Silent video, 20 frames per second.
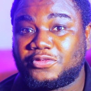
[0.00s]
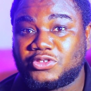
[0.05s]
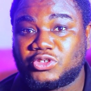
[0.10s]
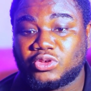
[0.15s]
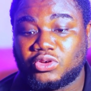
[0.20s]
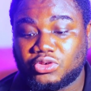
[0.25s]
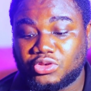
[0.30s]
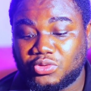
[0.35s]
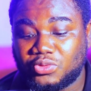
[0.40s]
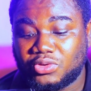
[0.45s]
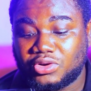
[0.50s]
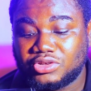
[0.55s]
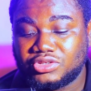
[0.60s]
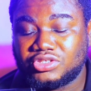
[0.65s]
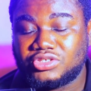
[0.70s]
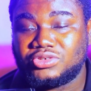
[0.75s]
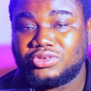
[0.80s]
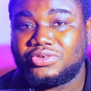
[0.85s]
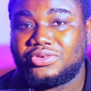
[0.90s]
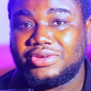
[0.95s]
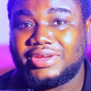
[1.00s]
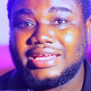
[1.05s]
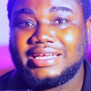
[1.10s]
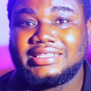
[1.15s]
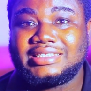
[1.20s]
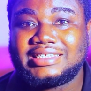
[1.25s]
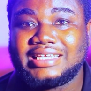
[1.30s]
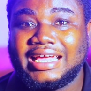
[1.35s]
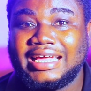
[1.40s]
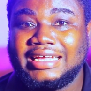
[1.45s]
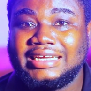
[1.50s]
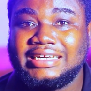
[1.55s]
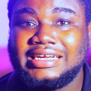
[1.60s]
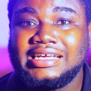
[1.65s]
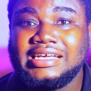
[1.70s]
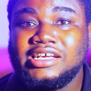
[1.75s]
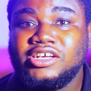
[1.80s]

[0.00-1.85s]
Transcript: song you want to create and